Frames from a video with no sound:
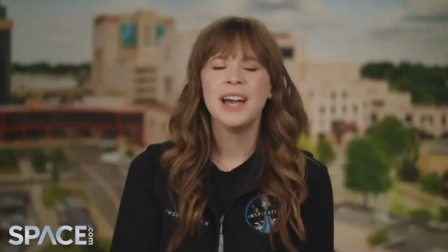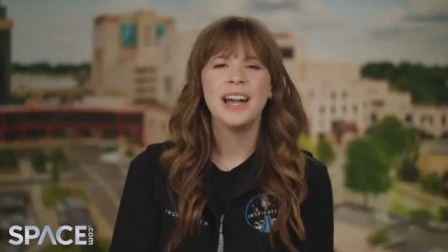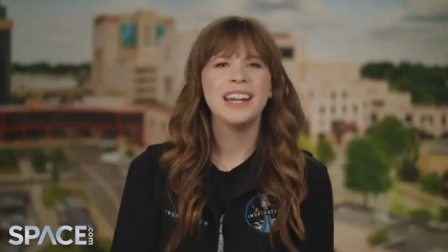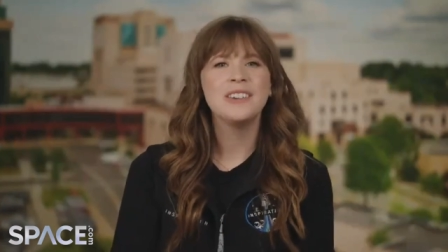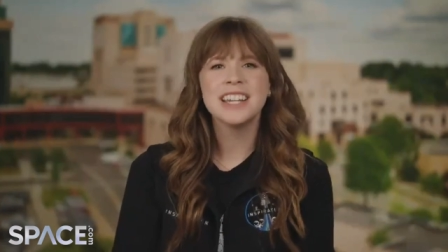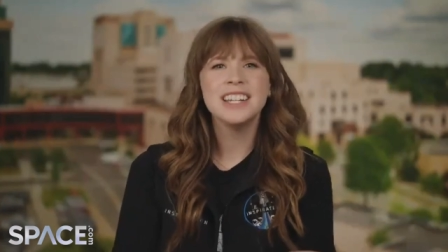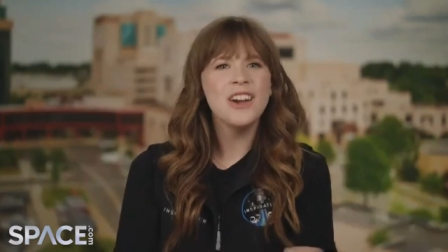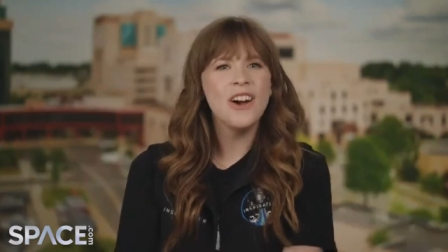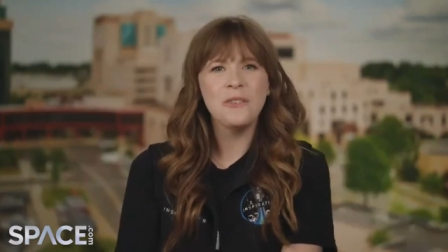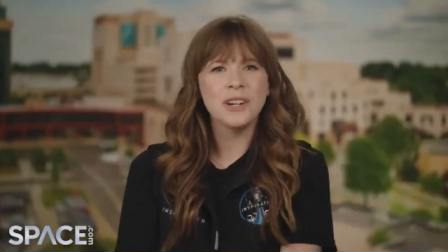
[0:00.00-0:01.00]
And he would say,
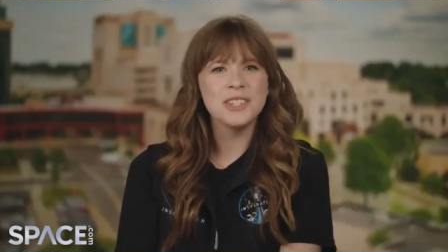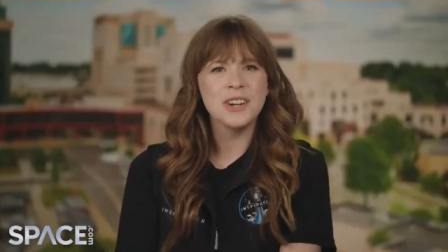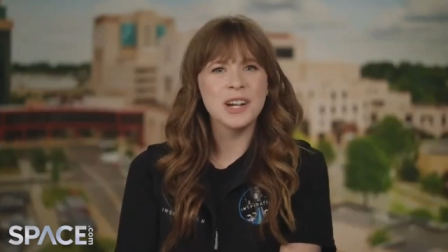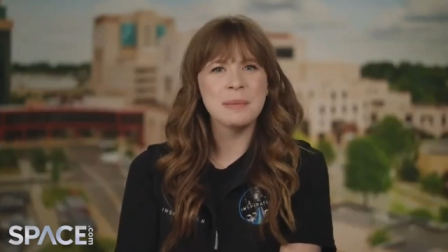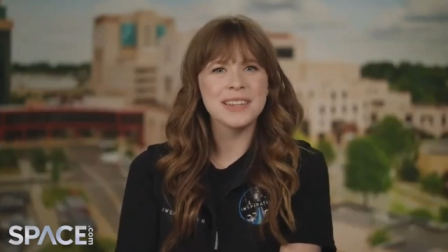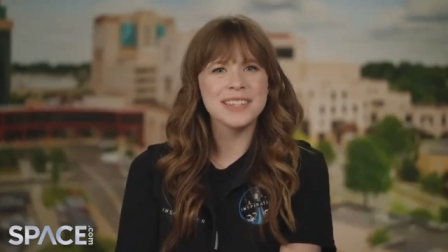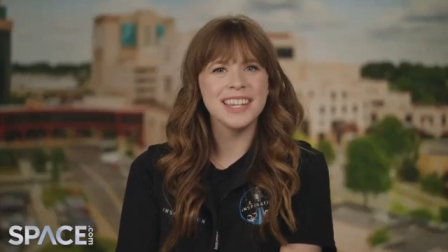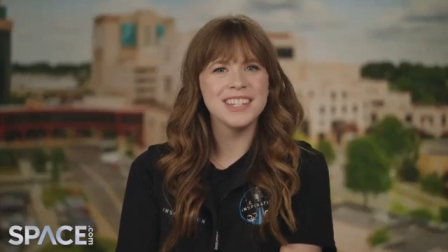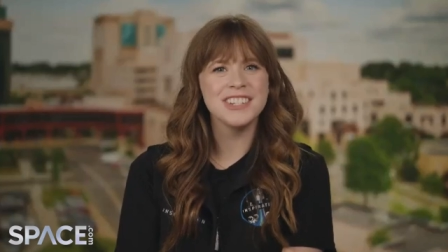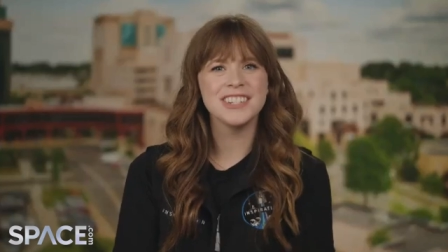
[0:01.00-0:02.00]
no, I want to talk about
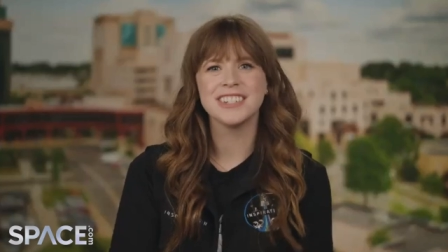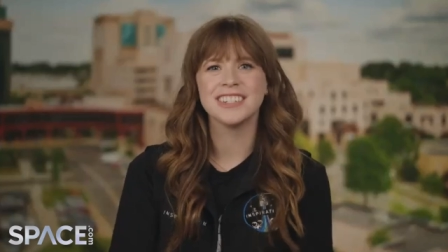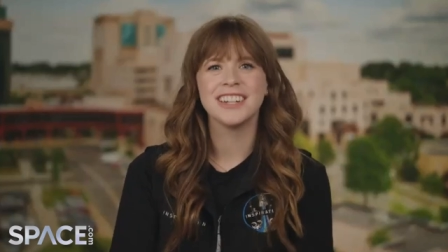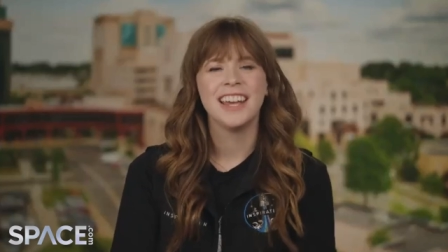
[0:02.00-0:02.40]
Saint Jude.